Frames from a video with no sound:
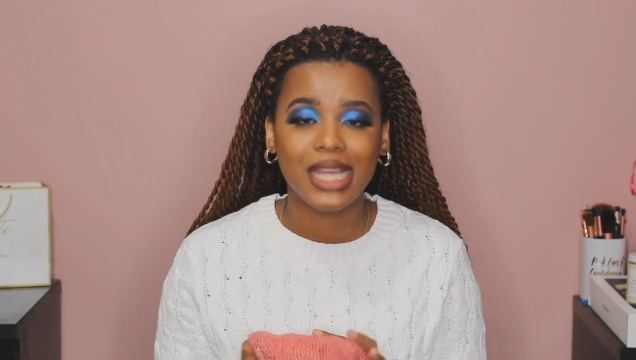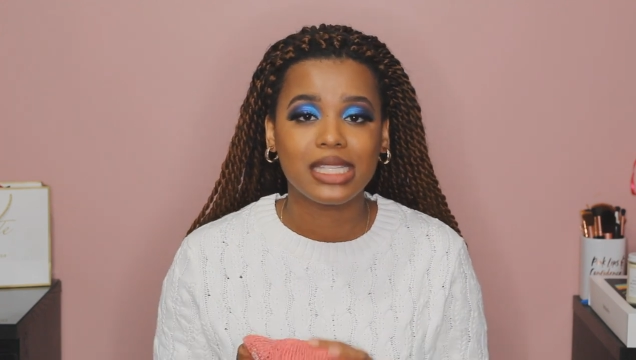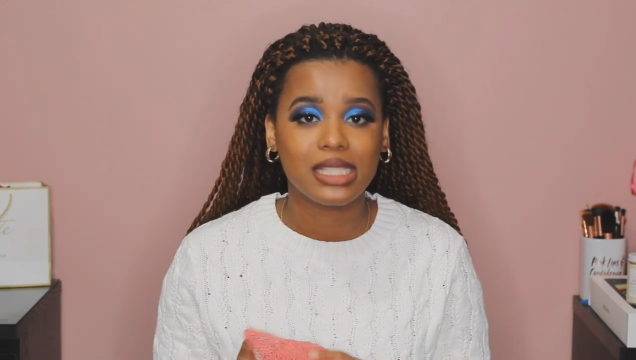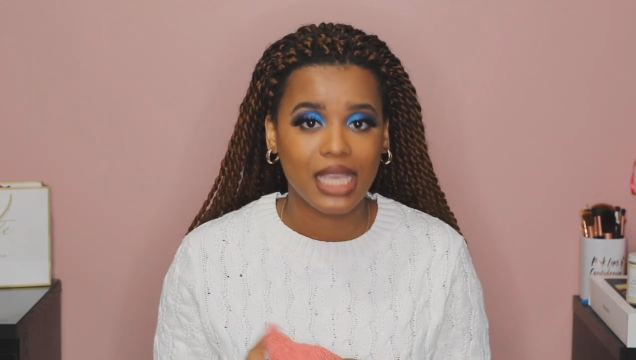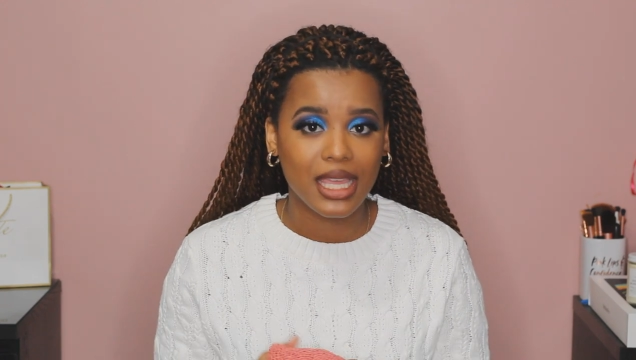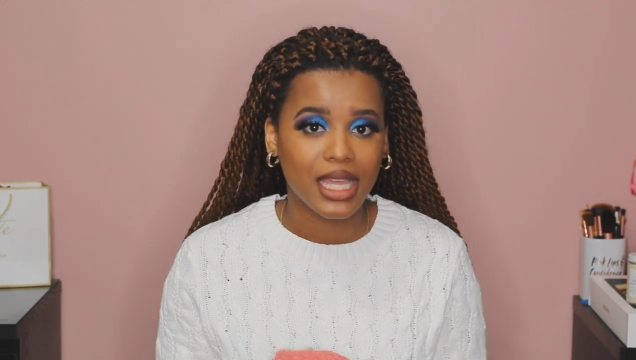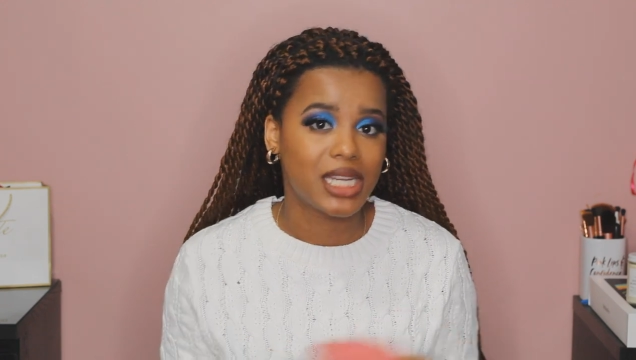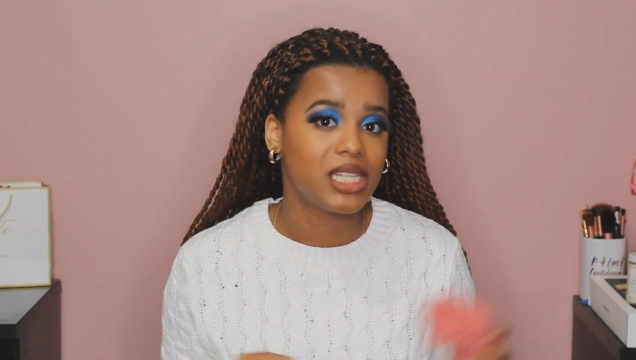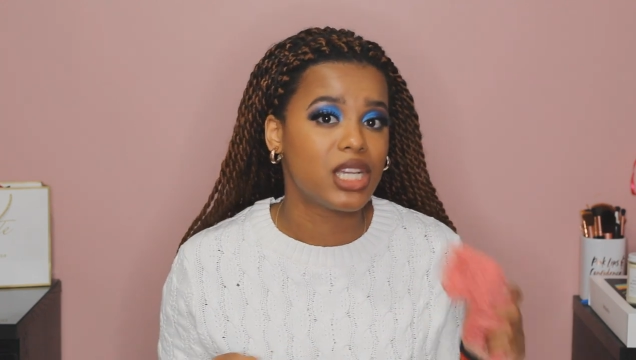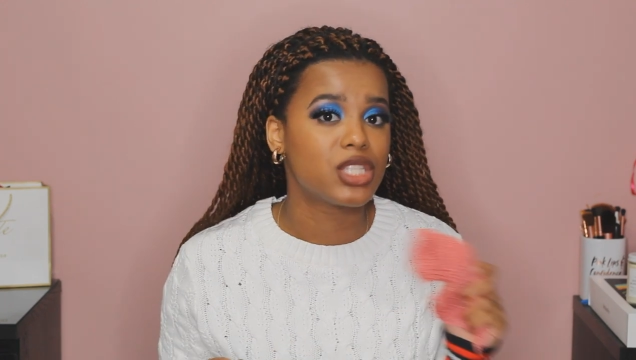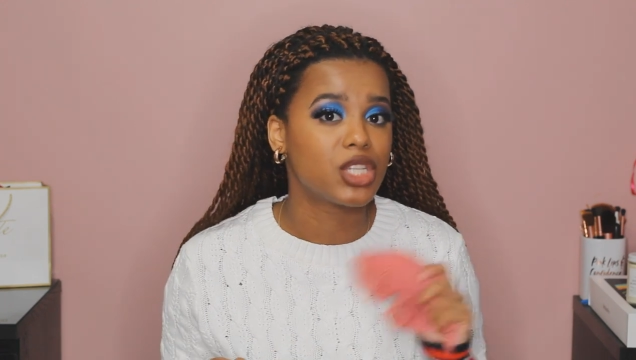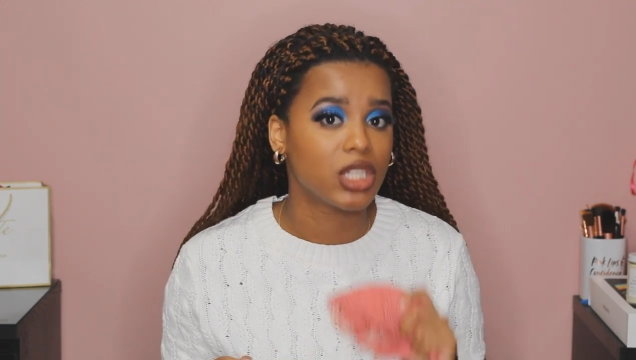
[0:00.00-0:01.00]
When I say that it
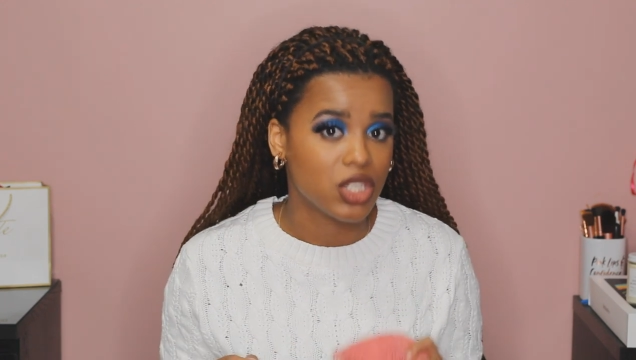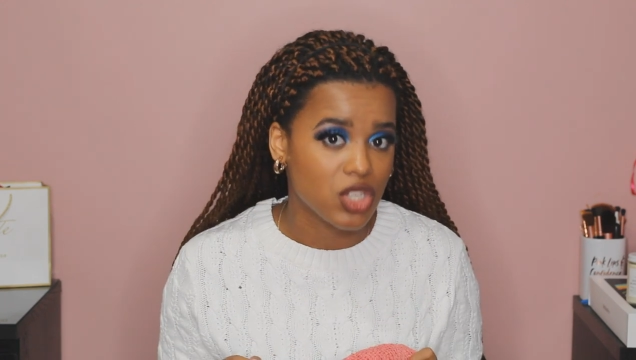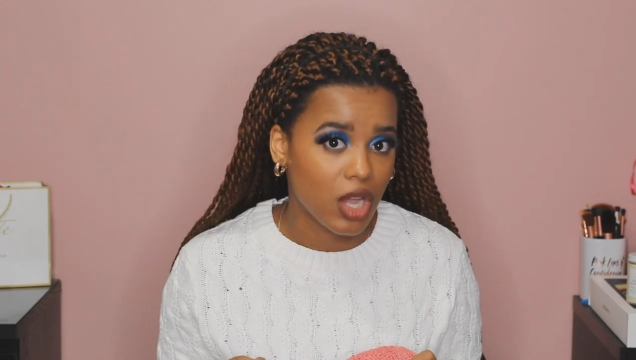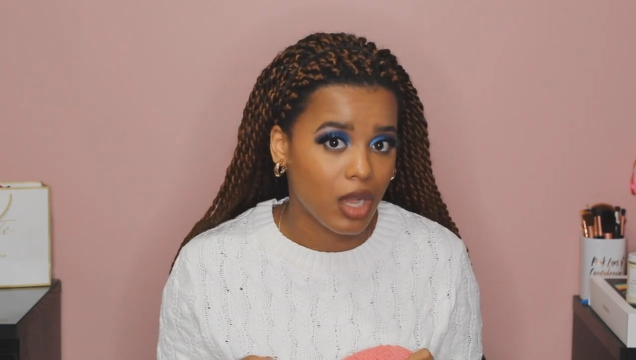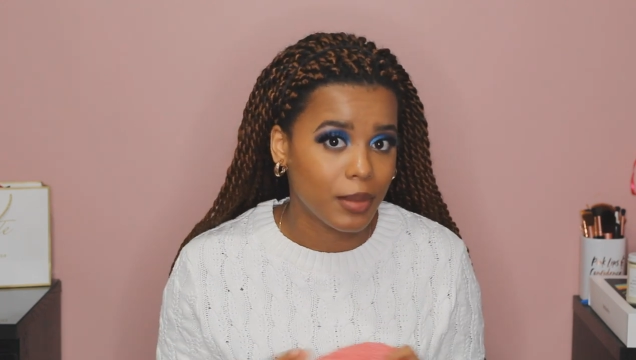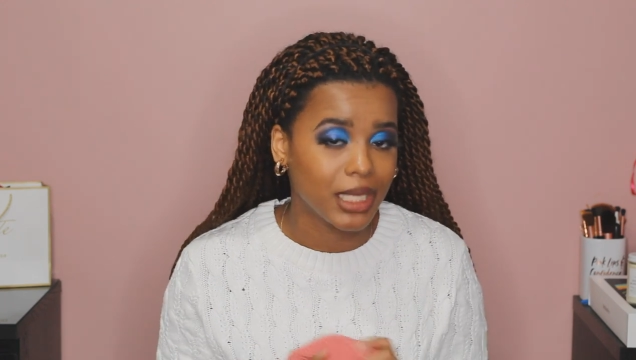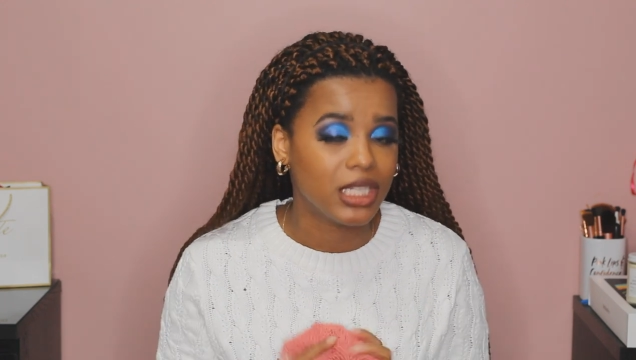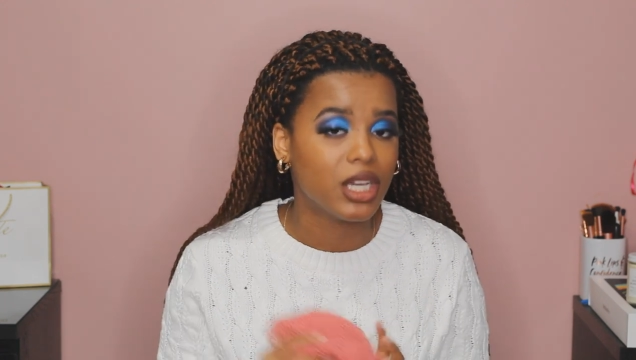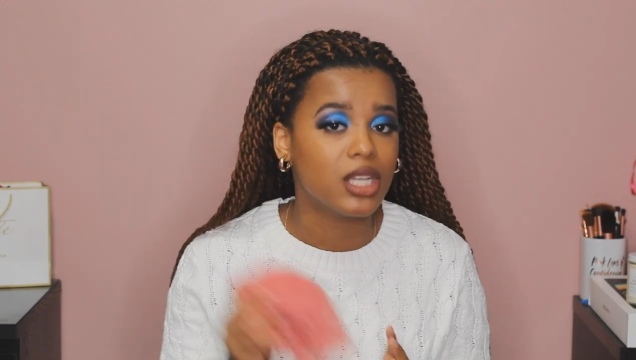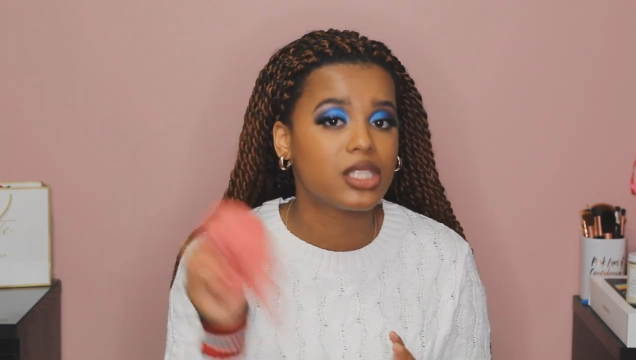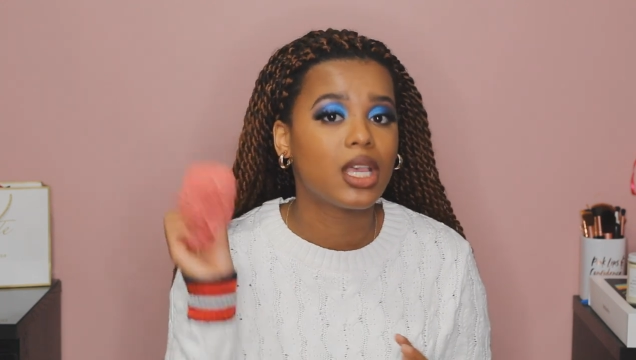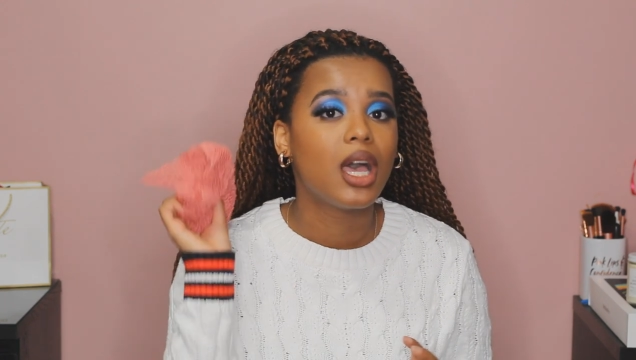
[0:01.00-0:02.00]
does a good job, it
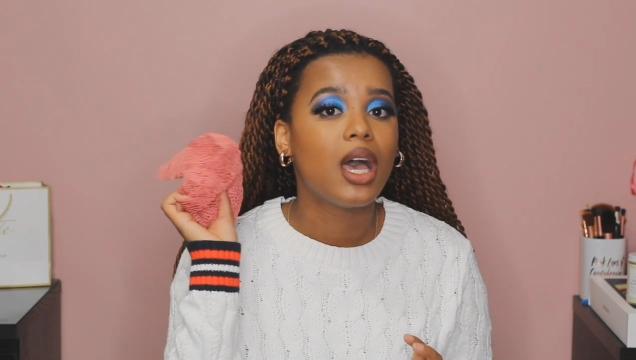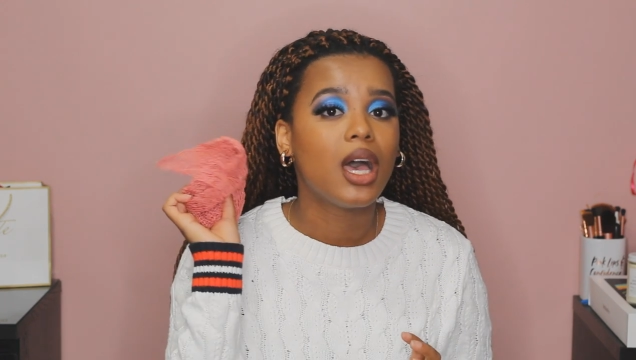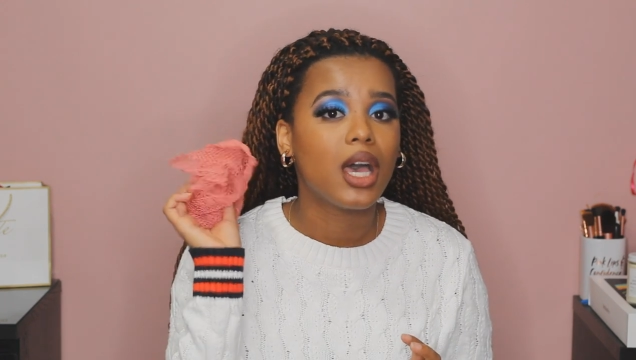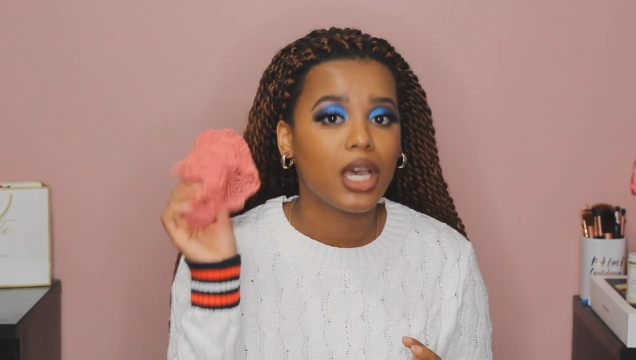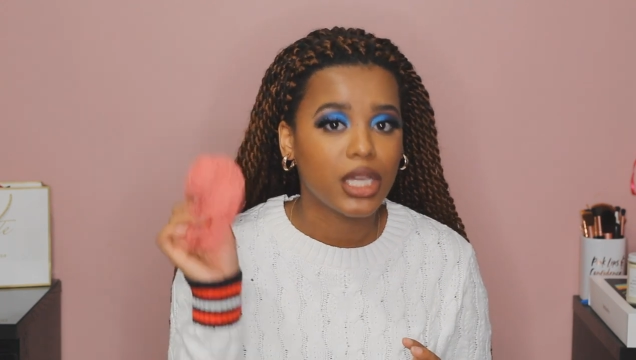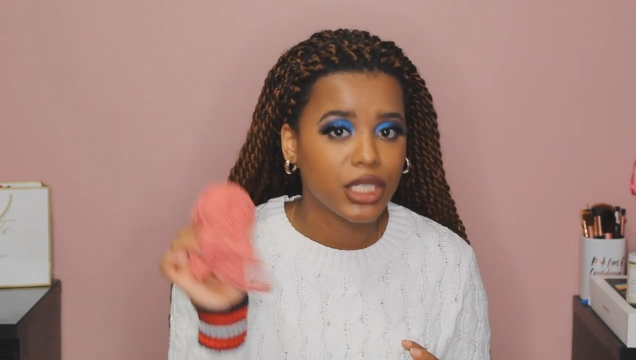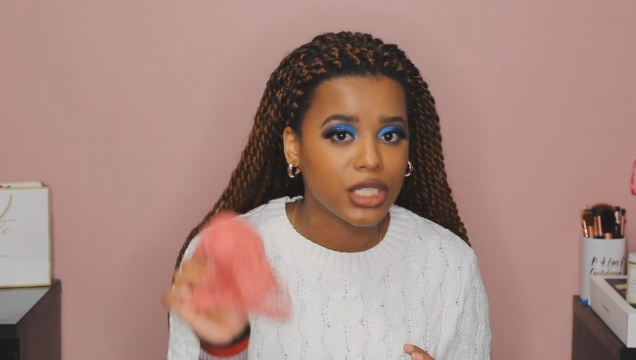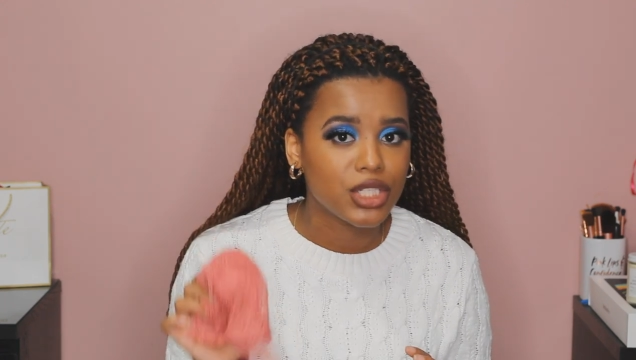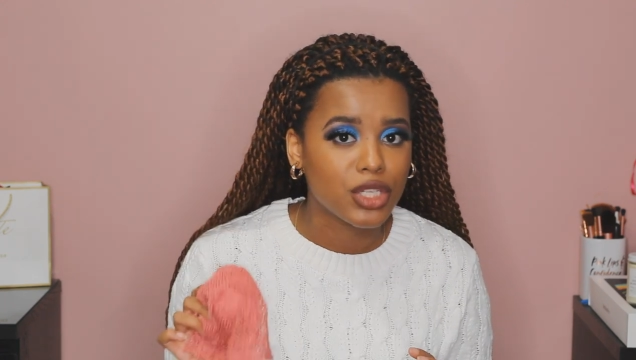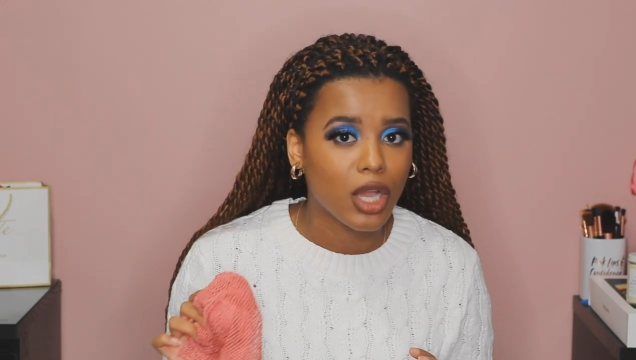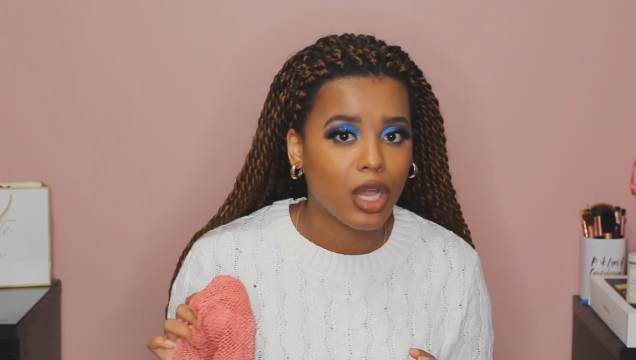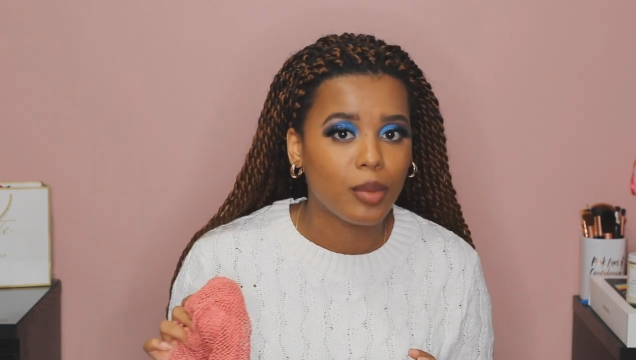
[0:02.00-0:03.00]
does a good
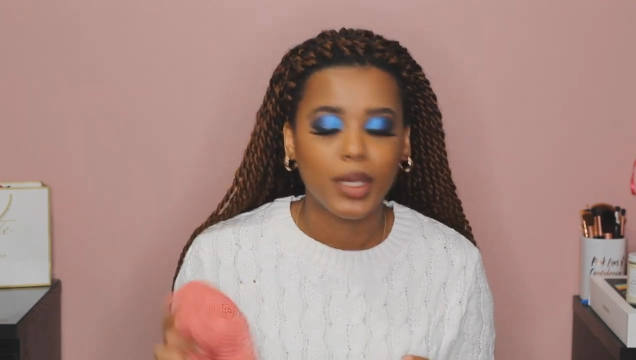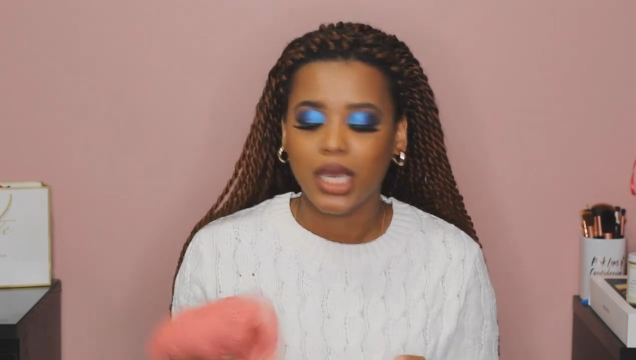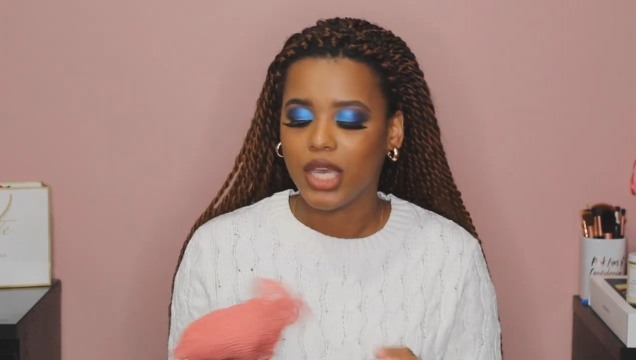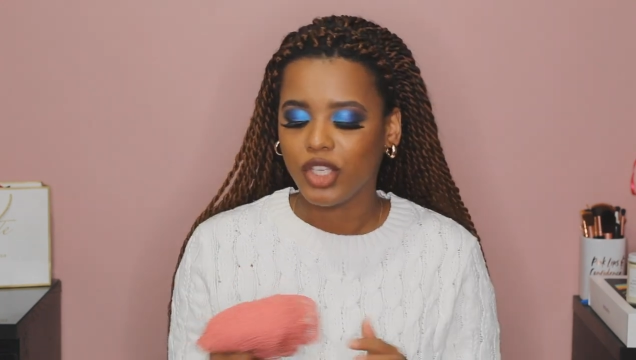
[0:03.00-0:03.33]
job.